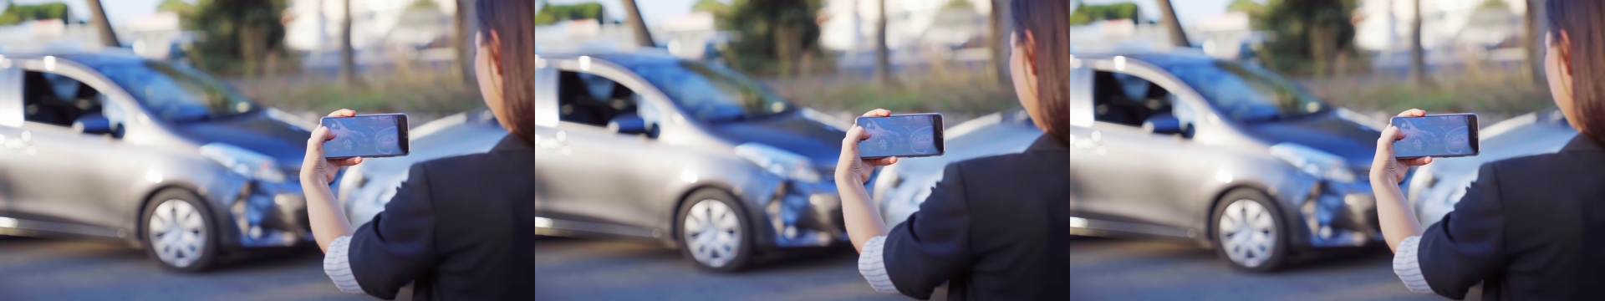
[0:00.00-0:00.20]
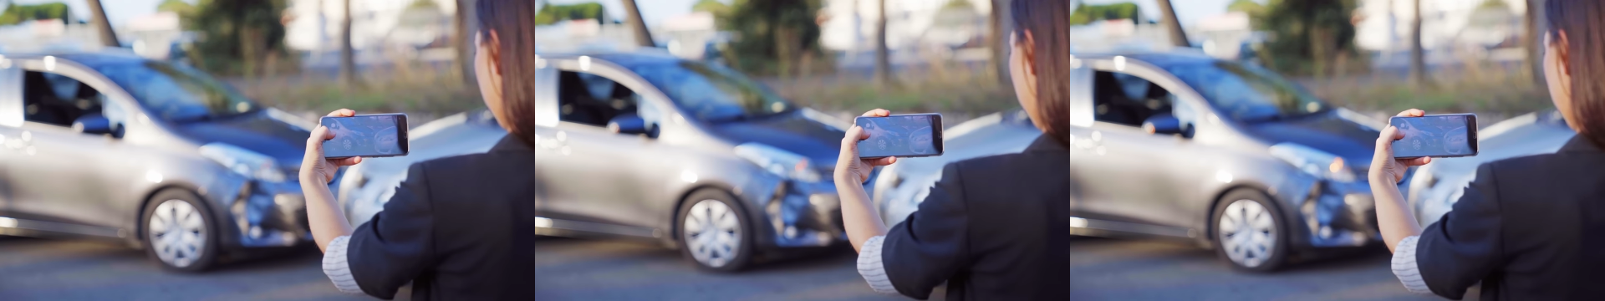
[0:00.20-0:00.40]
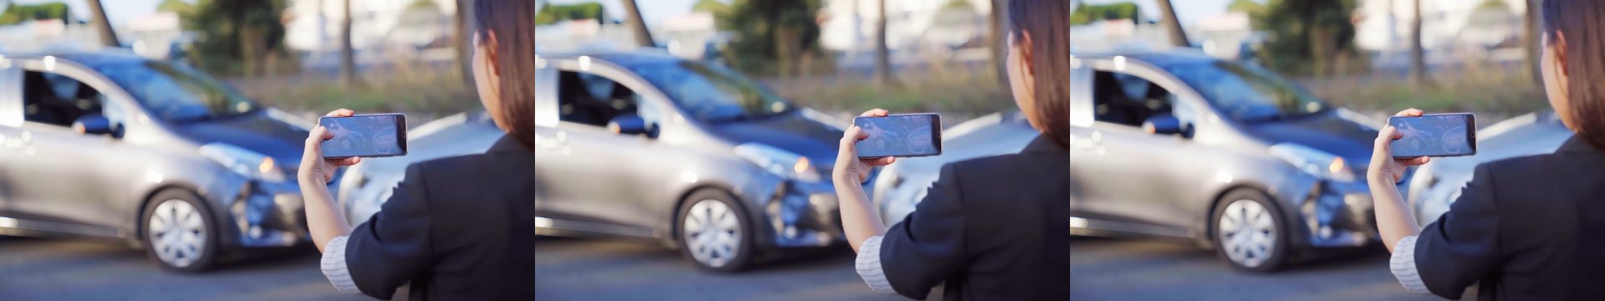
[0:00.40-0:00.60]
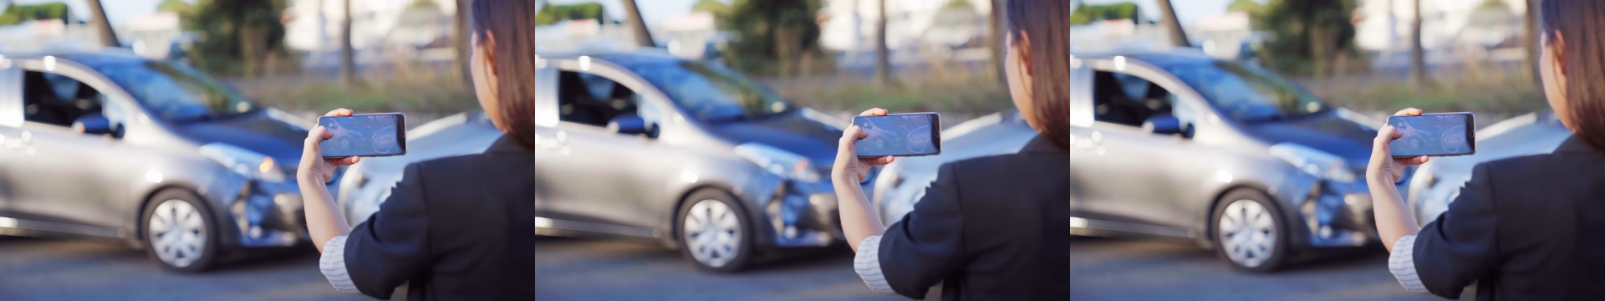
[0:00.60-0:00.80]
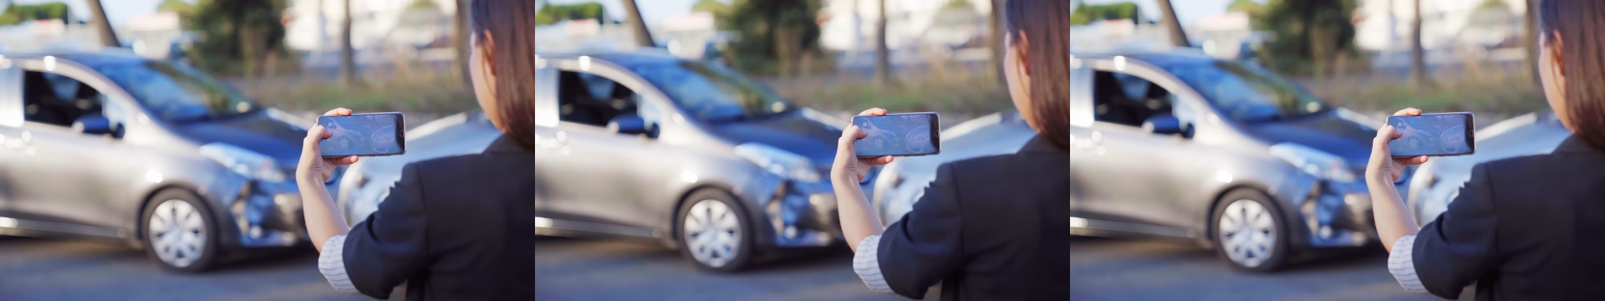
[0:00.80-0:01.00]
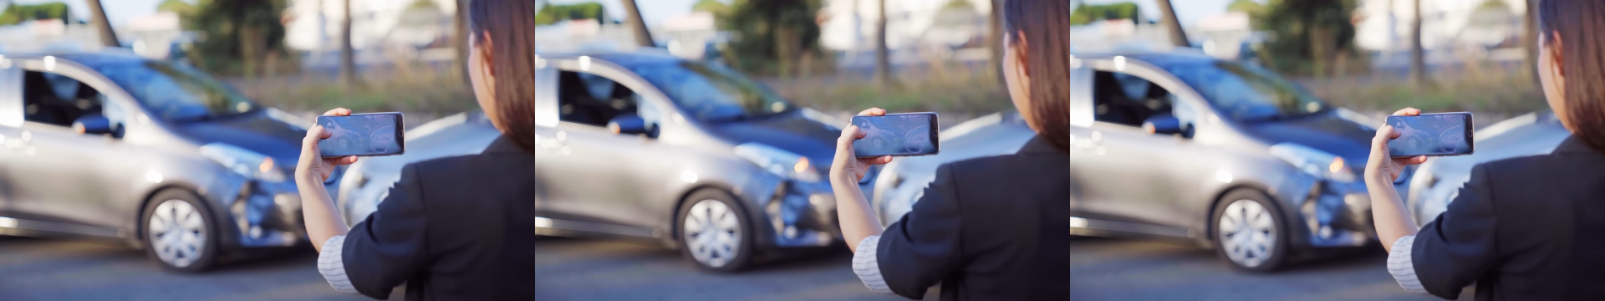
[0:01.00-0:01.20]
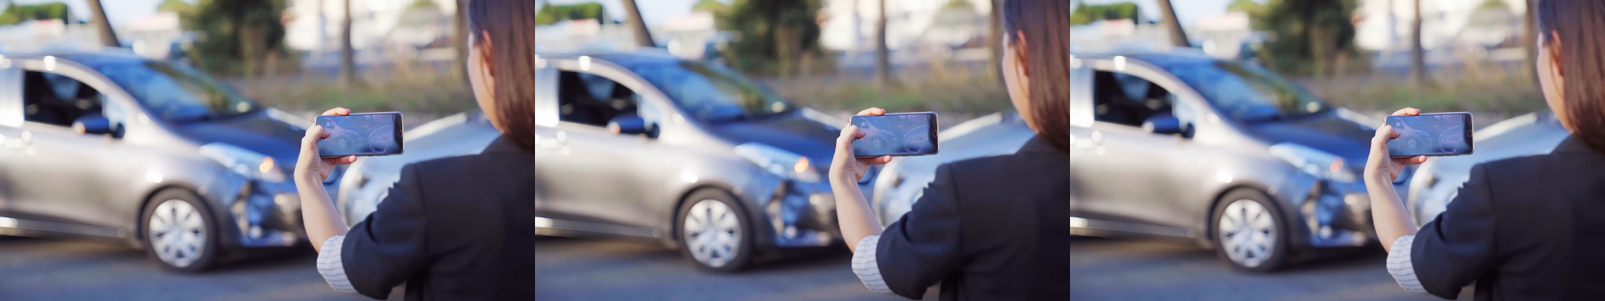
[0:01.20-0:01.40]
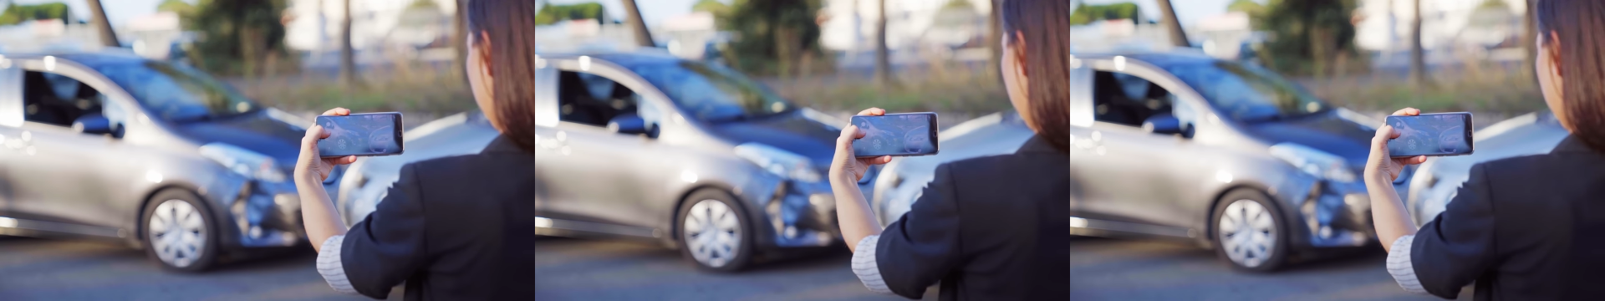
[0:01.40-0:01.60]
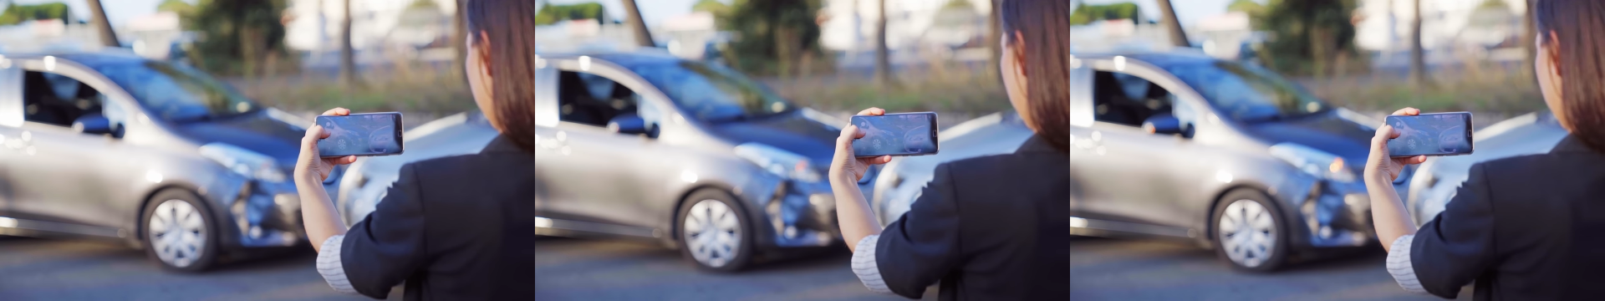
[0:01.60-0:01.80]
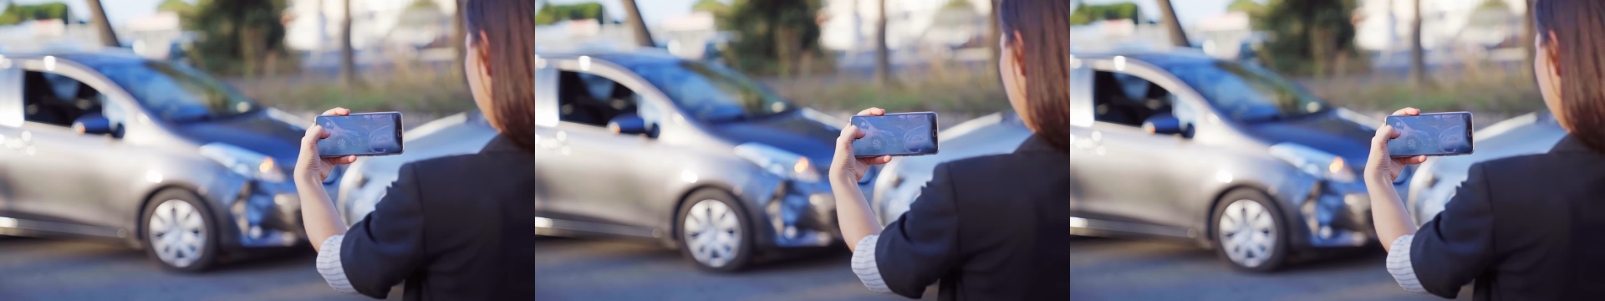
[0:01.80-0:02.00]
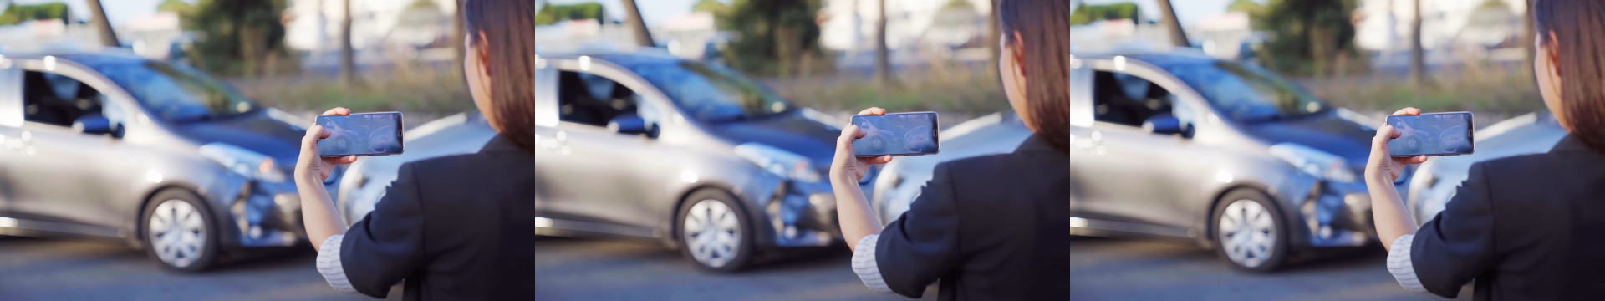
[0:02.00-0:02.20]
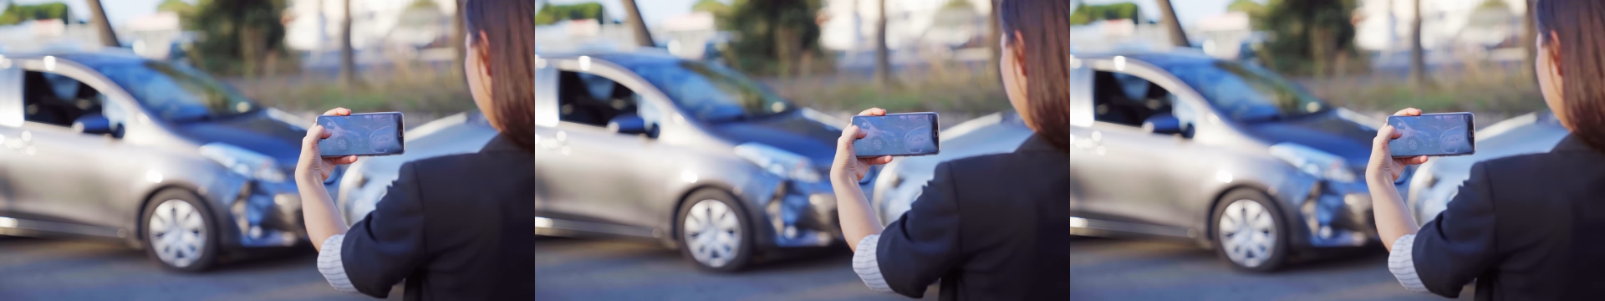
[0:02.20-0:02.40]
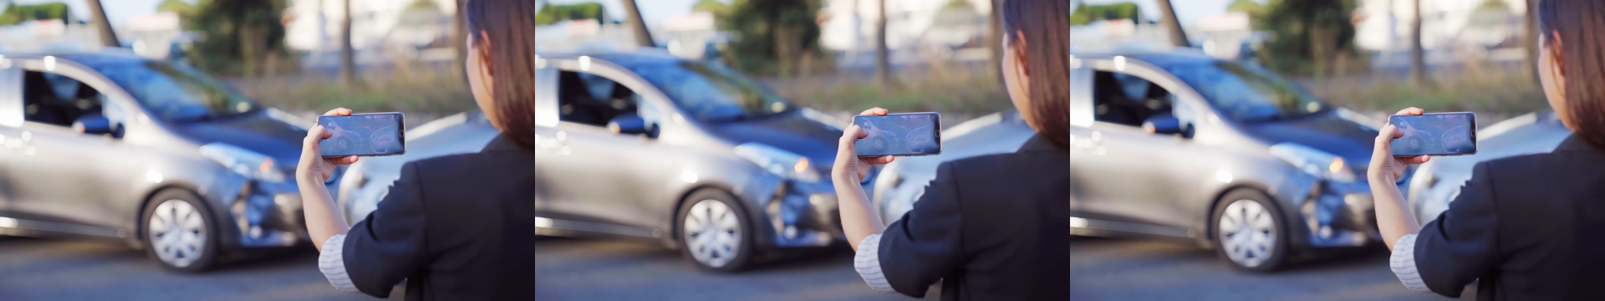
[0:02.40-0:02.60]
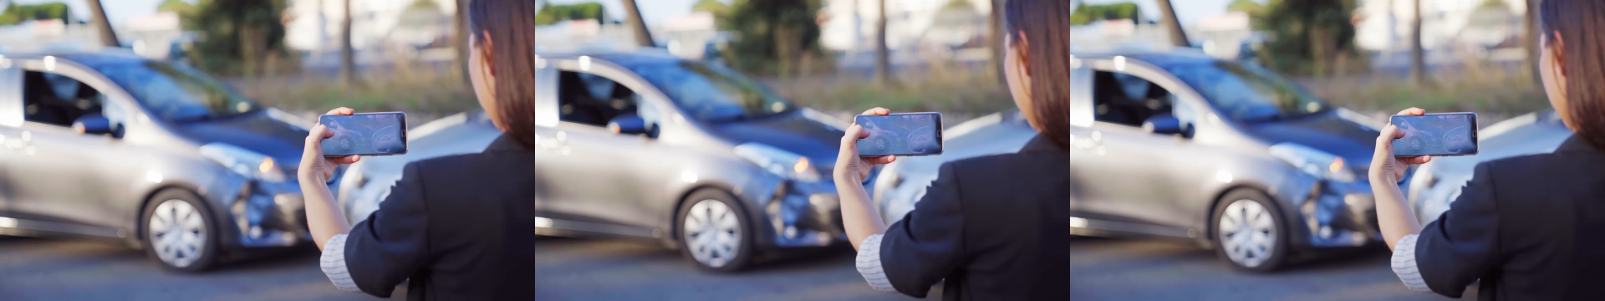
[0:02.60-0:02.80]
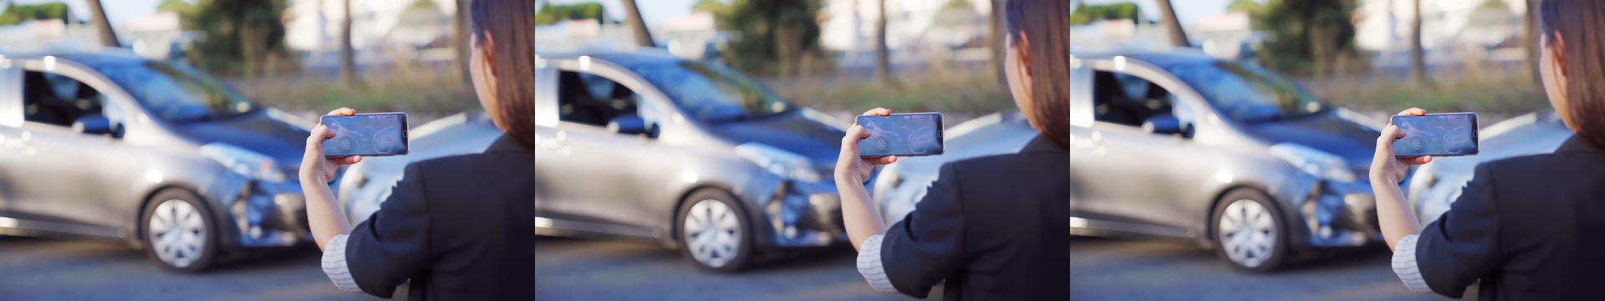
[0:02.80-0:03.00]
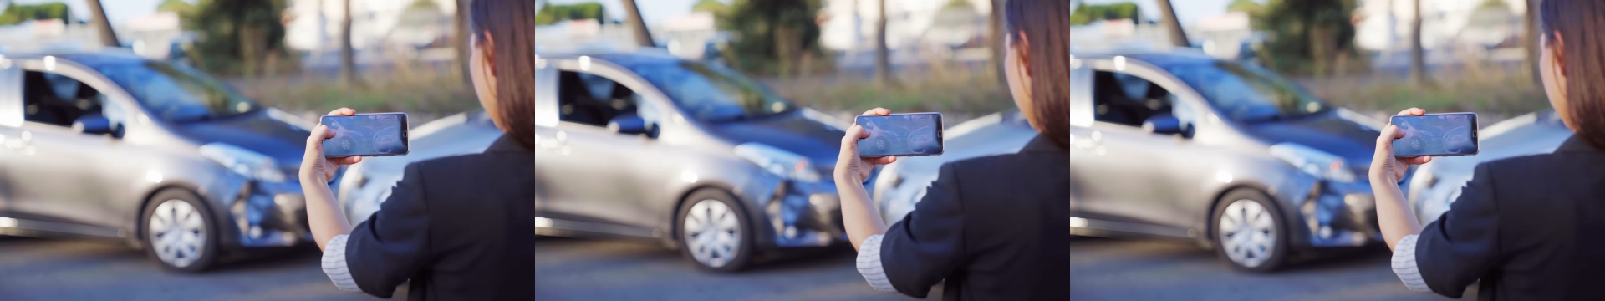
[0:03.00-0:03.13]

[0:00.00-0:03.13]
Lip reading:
Nobody's mouth can be seen.